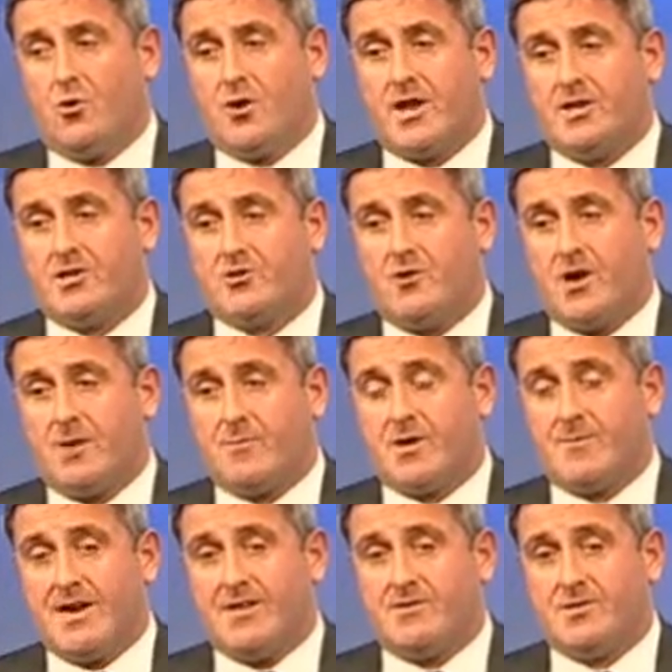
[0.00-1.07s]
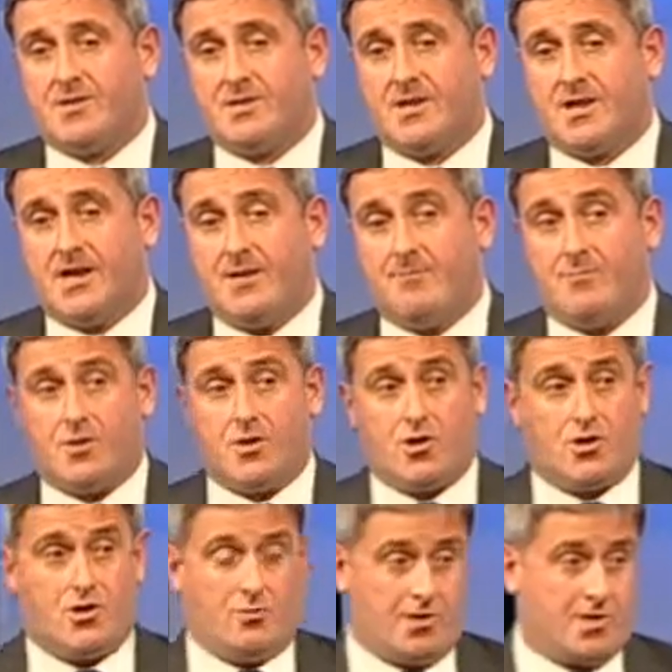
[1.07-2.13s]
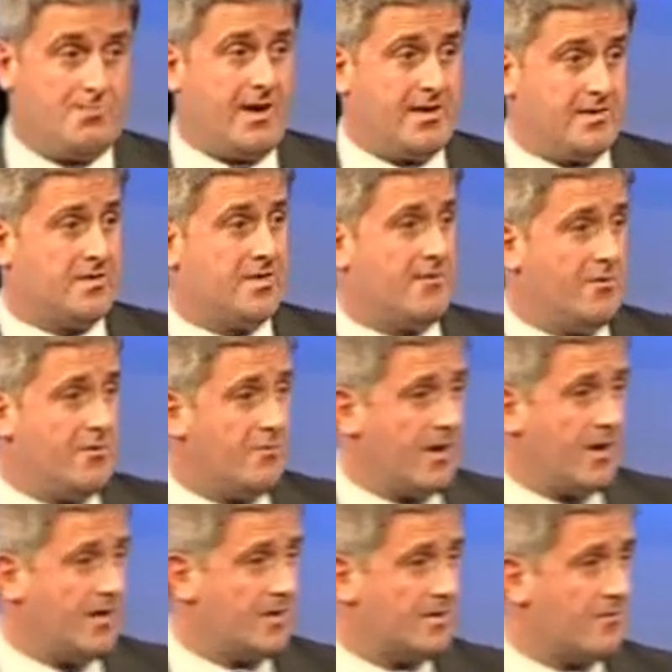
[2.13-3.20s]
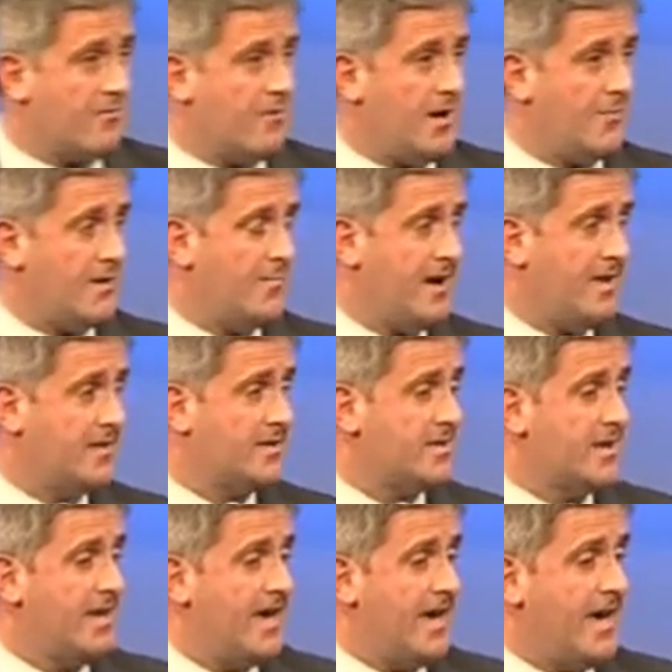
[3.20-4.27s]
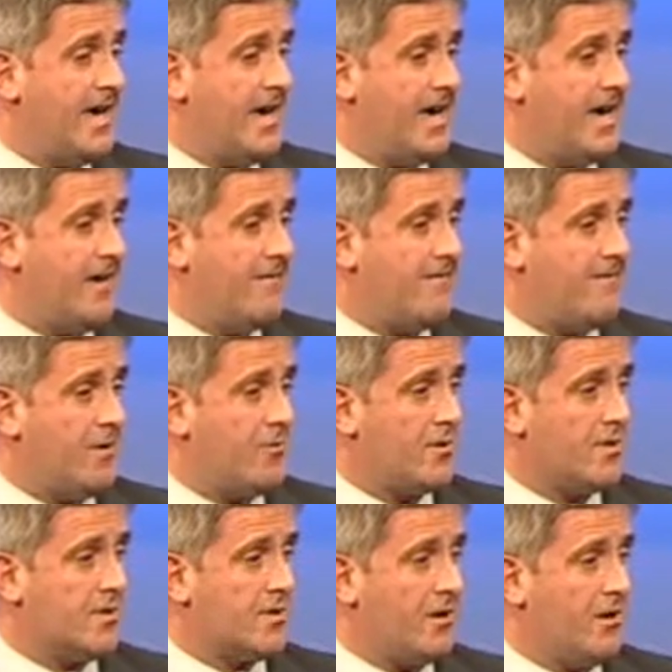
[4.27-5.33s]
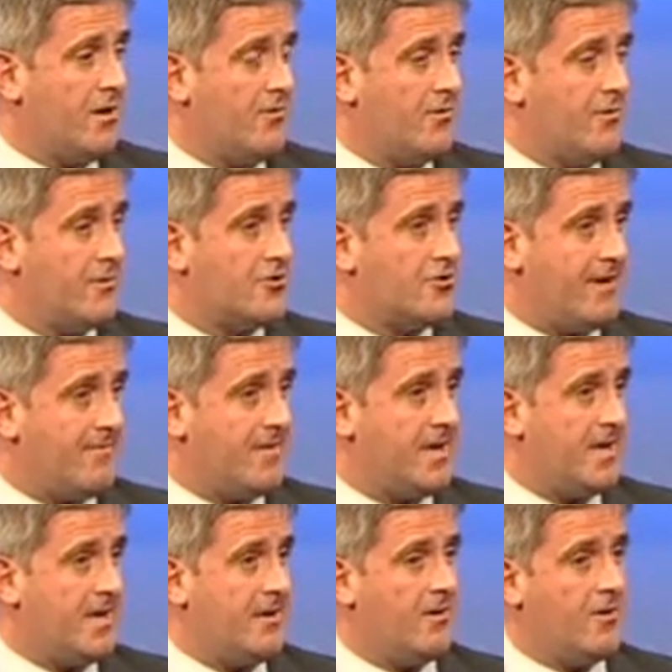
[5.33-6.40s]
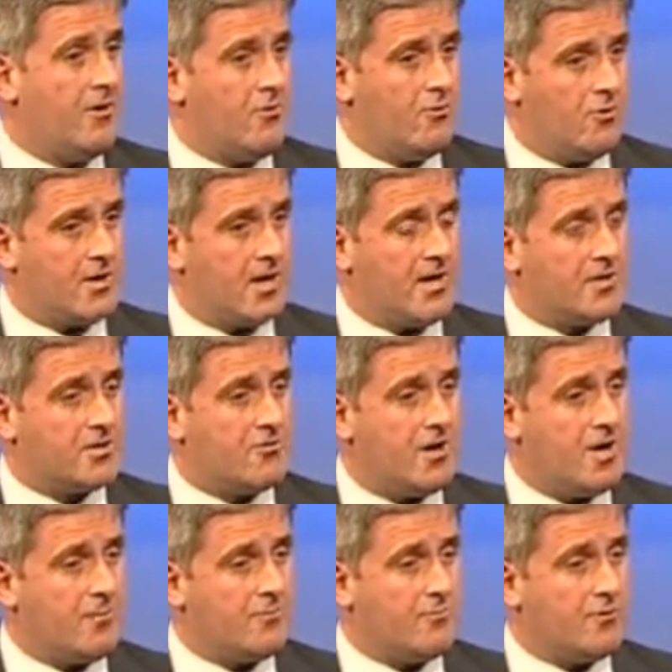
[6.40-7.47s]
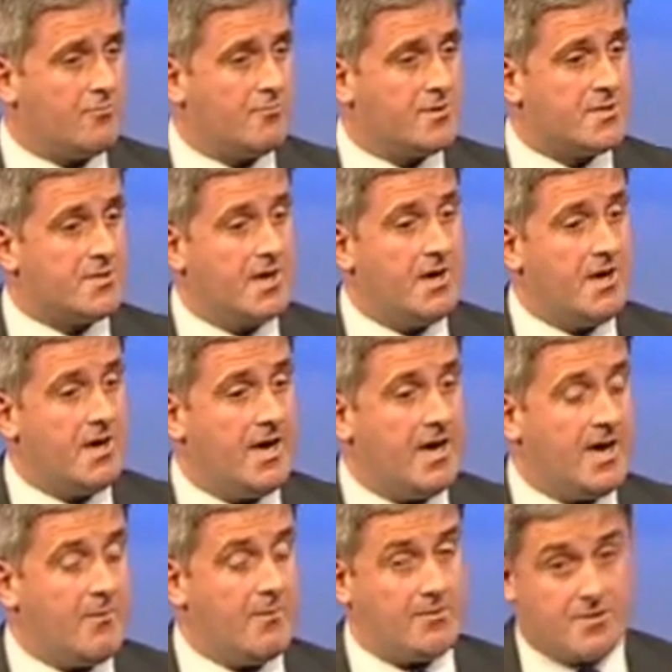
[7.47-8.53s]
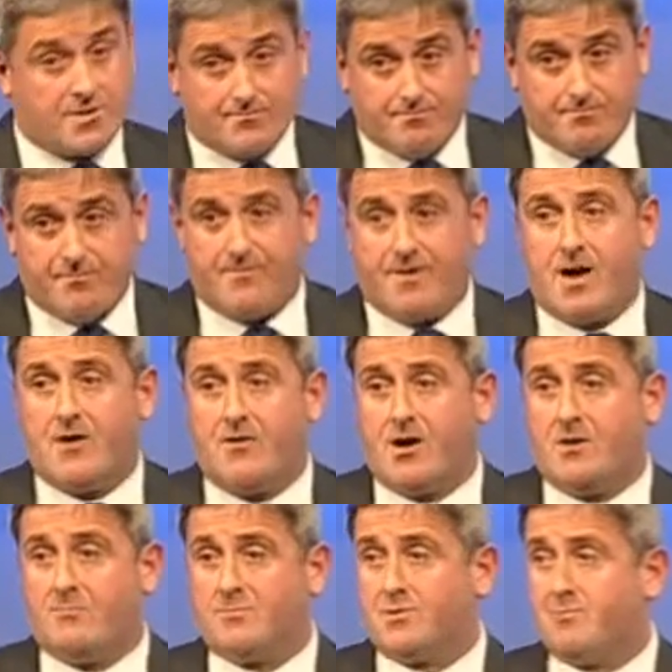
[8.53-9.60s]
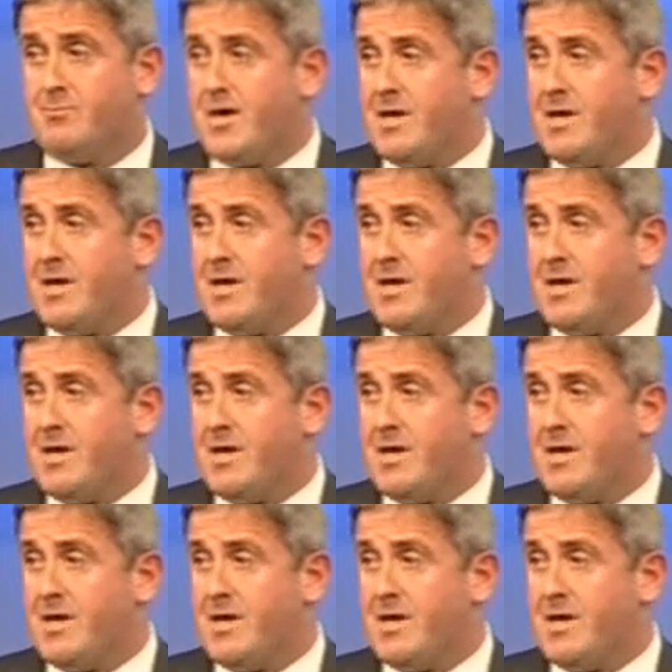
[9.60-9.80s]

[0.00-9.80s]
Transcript: Organised Crime Command, you would expect us to have an Organised Crime Command, focused on trafficking, on organised crime groups, whether it's firearms,